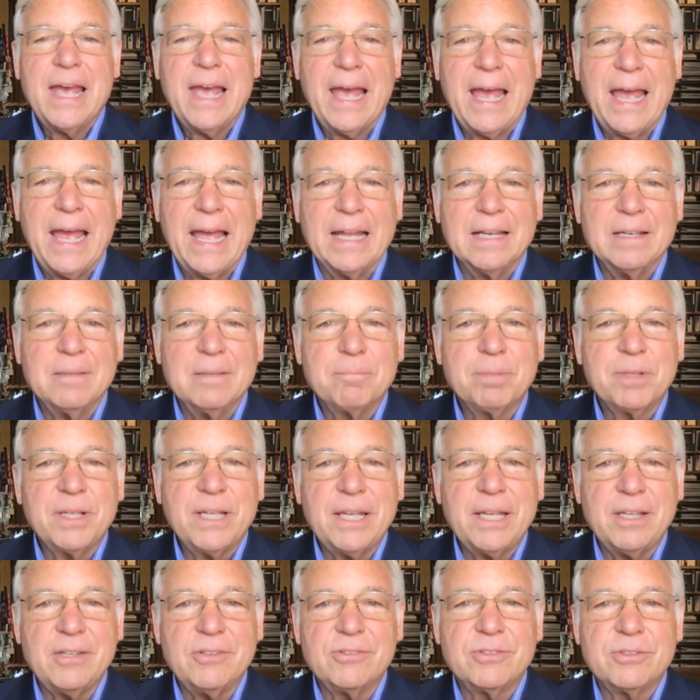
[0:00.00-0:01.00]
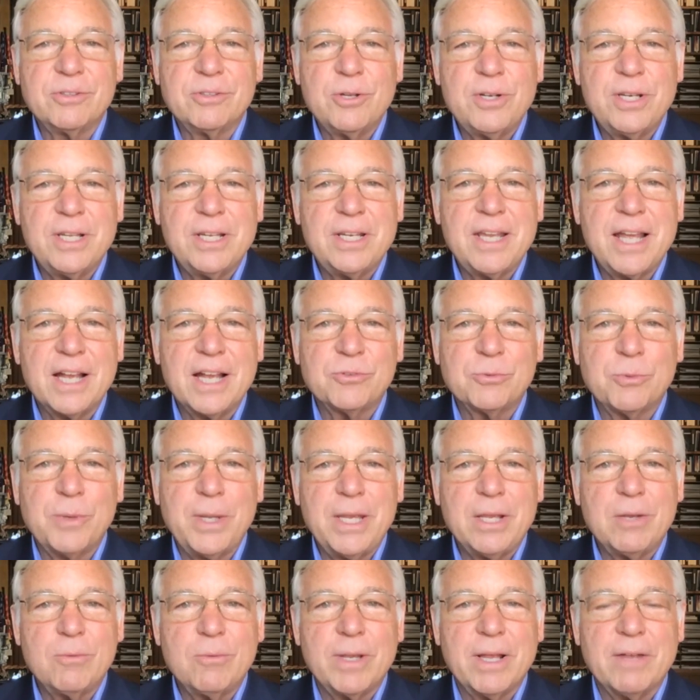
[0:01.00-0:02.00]
And please tune in next
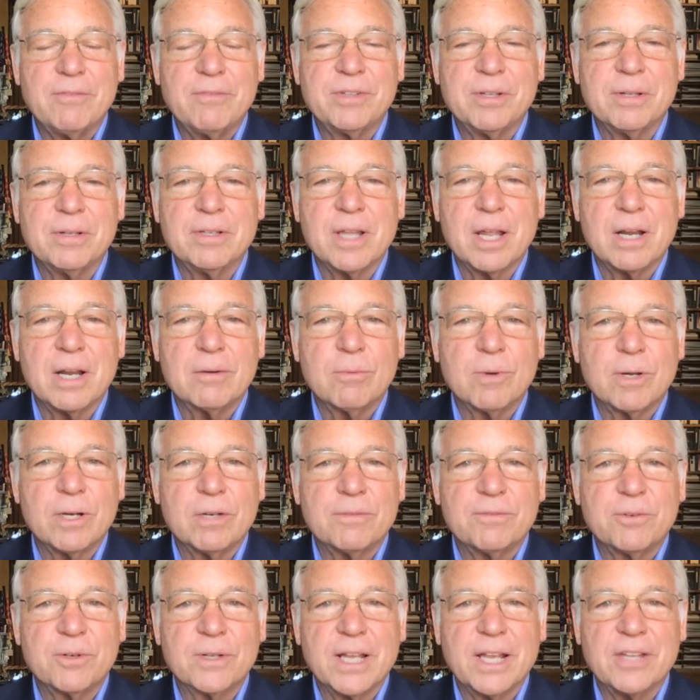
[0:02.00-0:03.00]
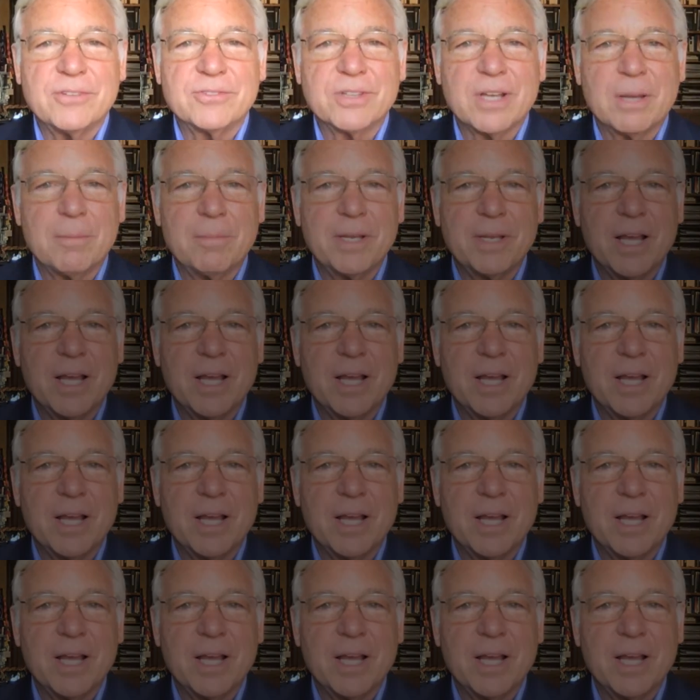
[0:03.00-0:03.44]
week. We have another wonderful guest coming